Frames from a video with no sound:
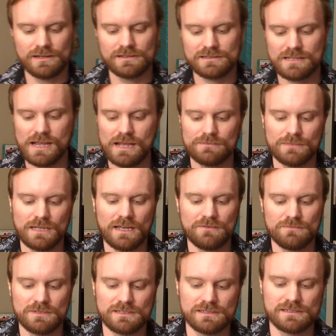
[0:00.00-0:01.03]
Sam gave
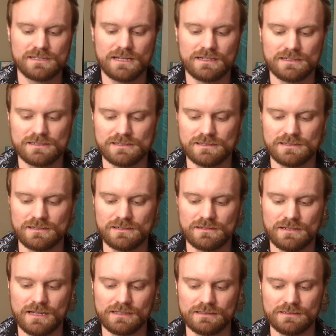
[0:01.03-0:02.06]
Mrs.
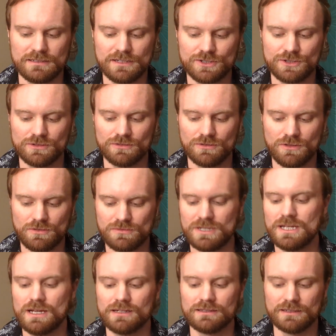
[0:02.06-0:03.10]
Tennyson an additional
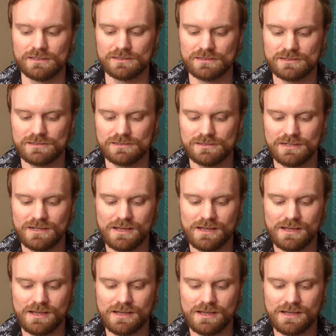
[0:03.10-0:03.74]
3 onions,